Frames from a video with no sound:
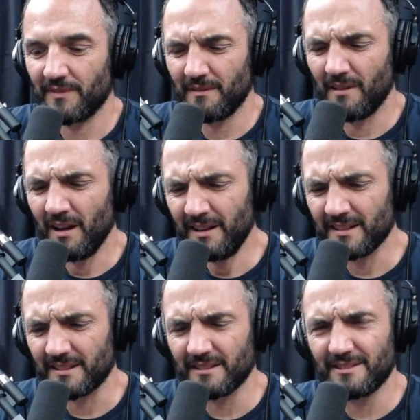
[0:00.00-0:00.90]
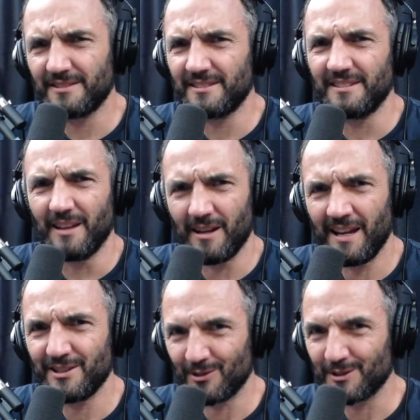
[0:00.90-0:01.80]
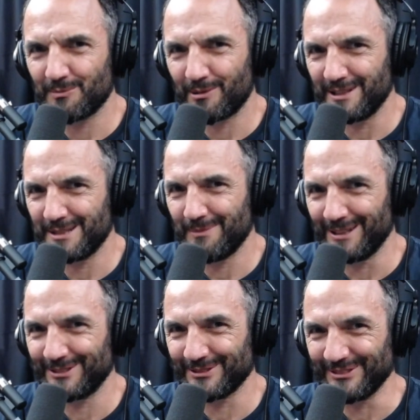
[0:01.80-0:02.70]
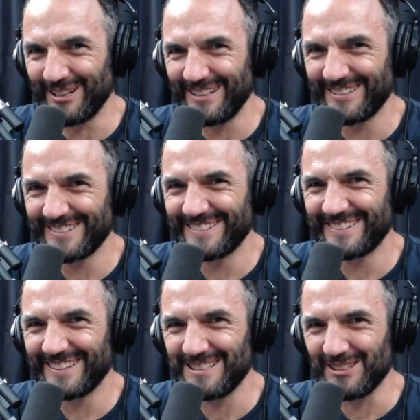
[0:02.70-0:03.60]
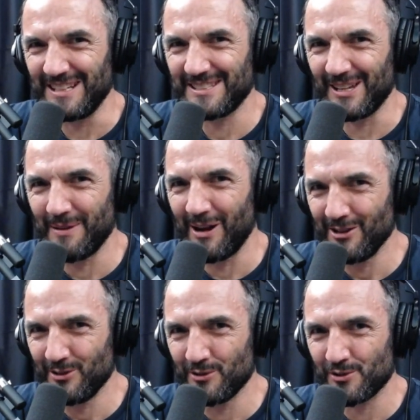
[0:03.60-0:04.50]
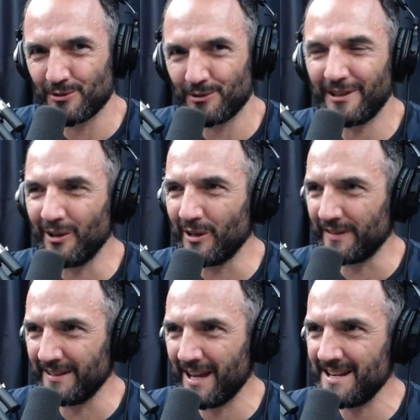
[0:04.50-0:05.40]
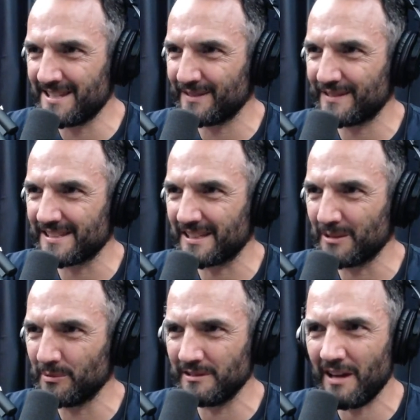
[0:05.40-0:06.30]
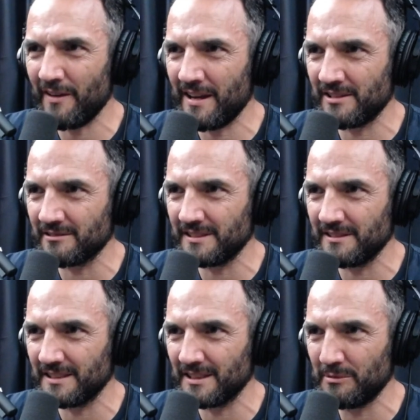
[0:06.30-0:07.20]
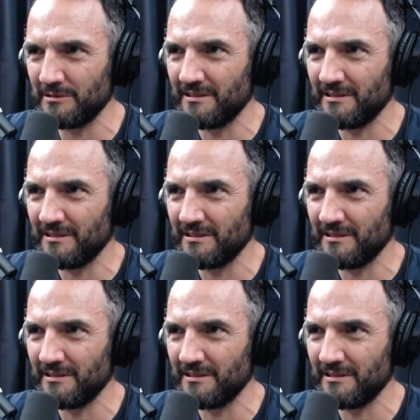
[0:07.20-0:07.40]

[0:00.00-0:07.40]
I think a hedgehog's pretty special, right? It's a bit unusual. They're not even native to Singapore. Do you have hedgehogs here in Singapore?